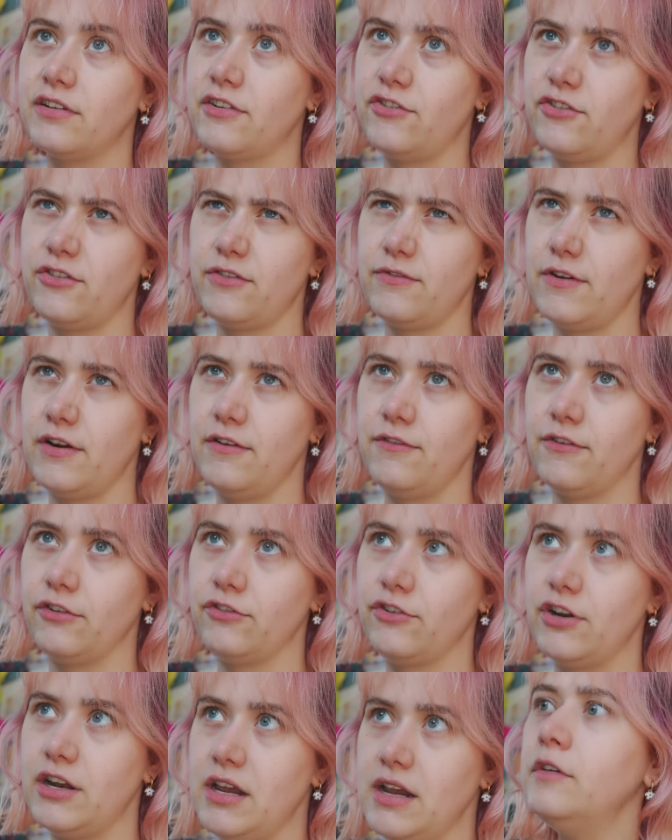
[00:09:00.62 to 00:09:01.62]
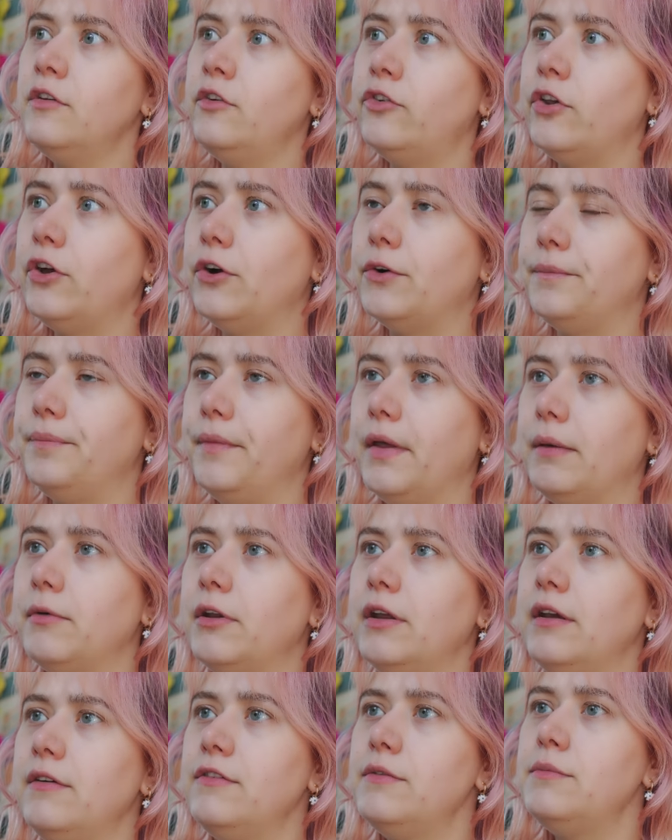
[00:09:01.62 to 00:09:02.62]
It's just very frustrating. So I'm
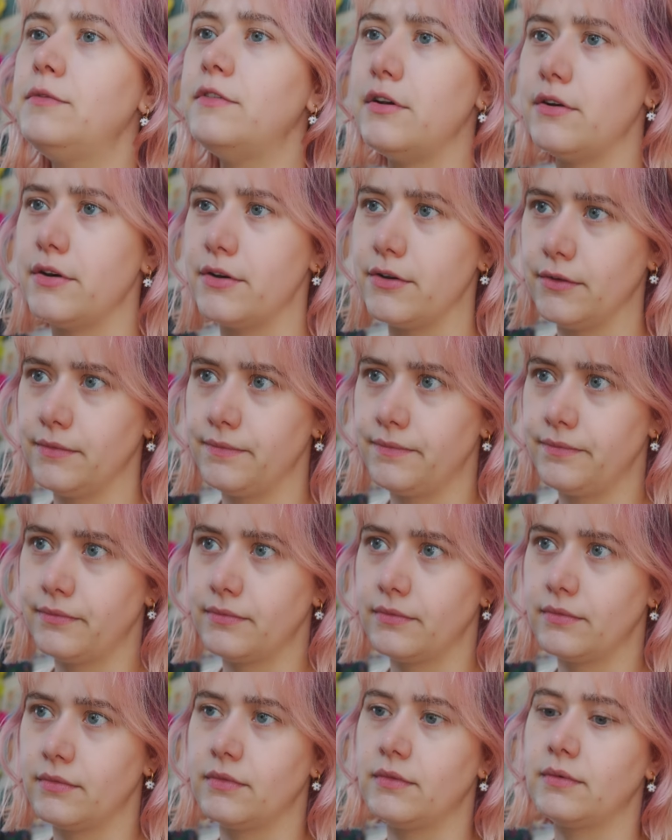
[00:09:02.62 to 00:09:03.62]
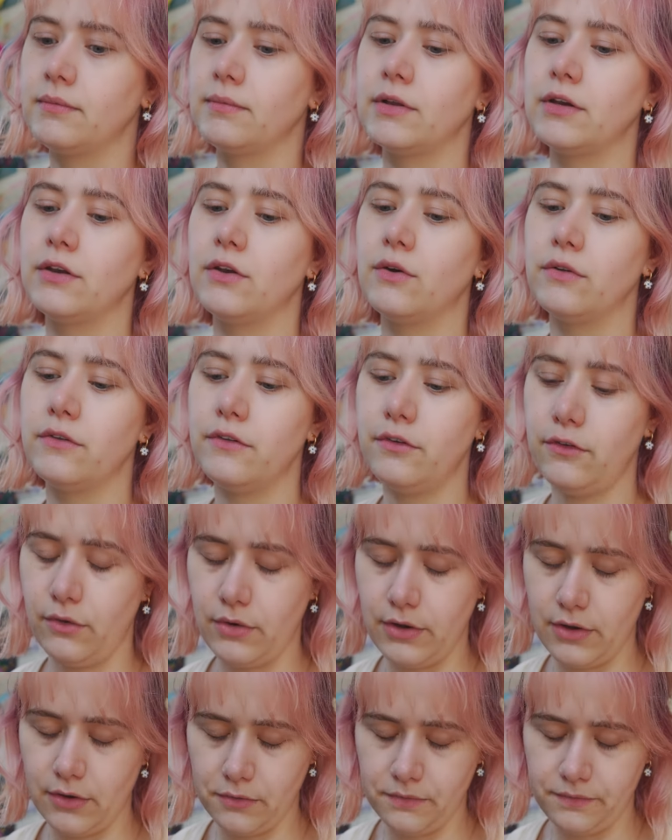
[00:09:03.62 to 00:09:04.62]
gonna have some cereal. I'm gonna go to the
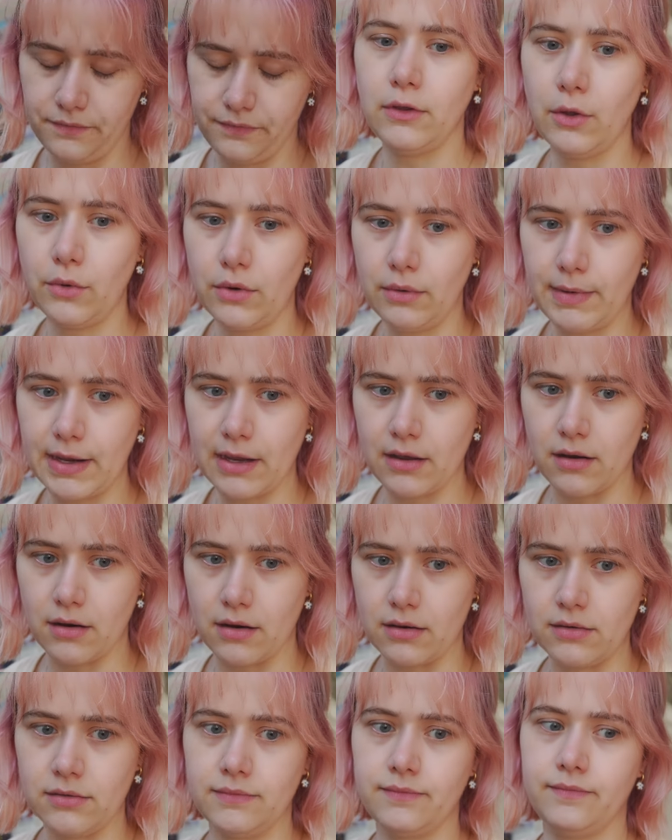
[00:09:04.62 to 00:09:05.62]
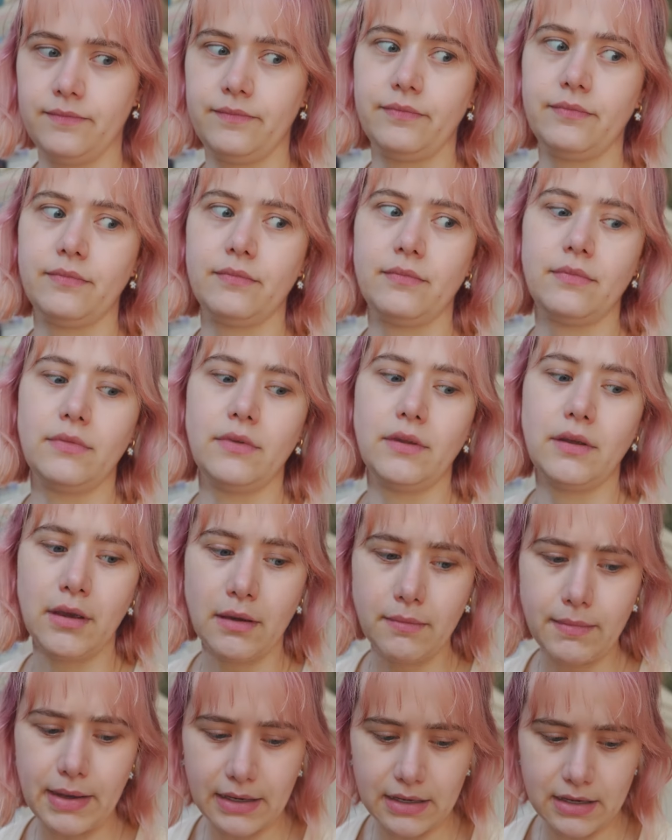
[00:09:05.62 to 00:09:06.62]
studio, load up my car,
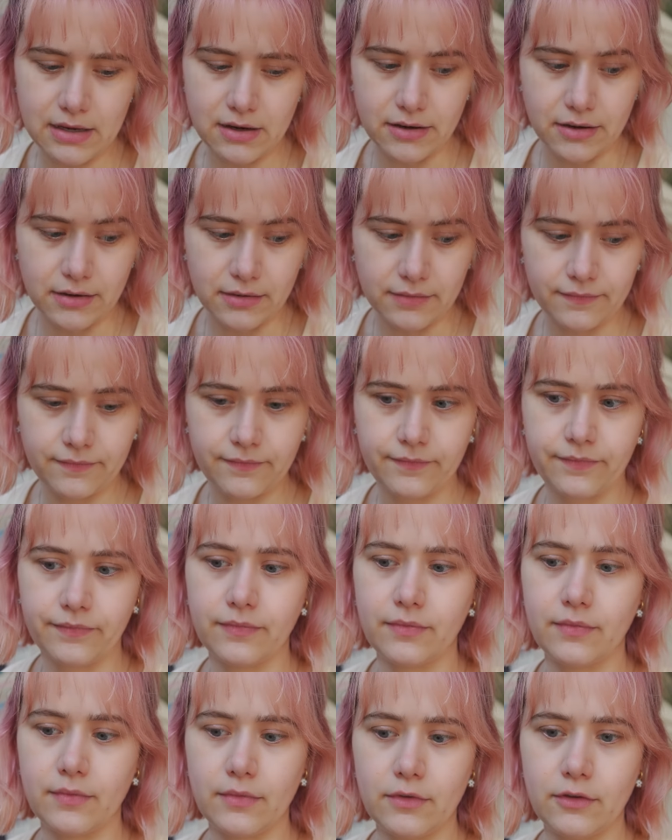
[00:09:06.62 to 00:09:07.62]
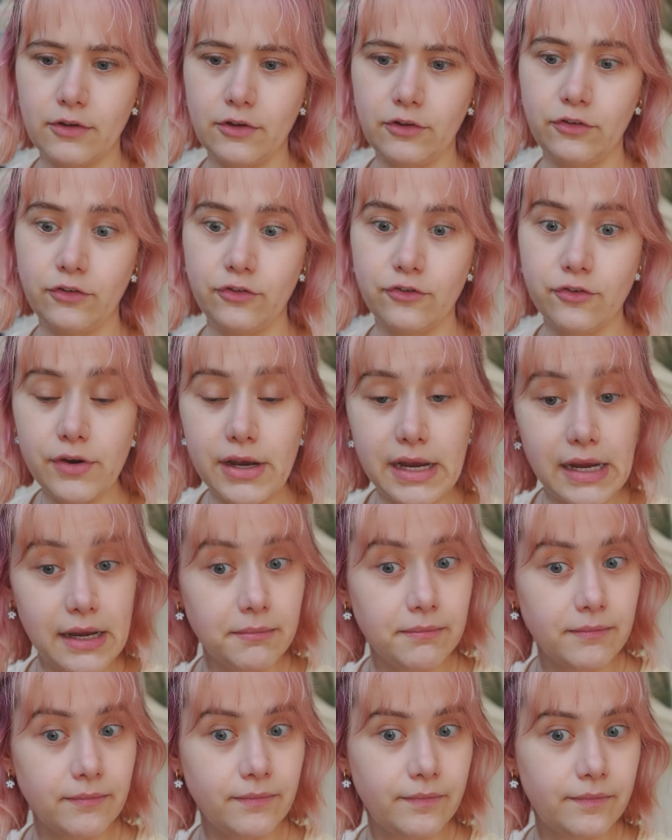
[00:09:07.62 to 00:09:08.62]
come back here,
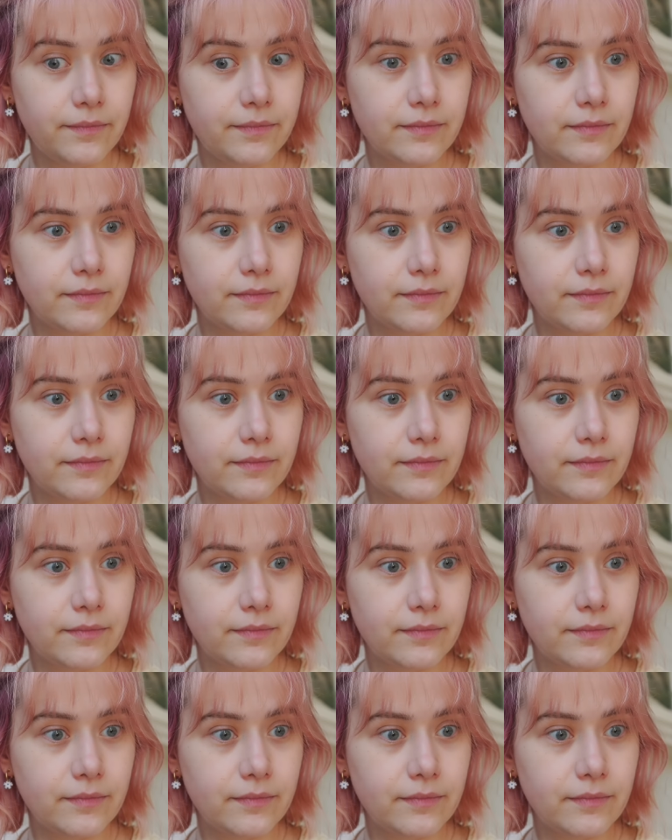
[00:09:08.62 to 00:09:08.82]
stream.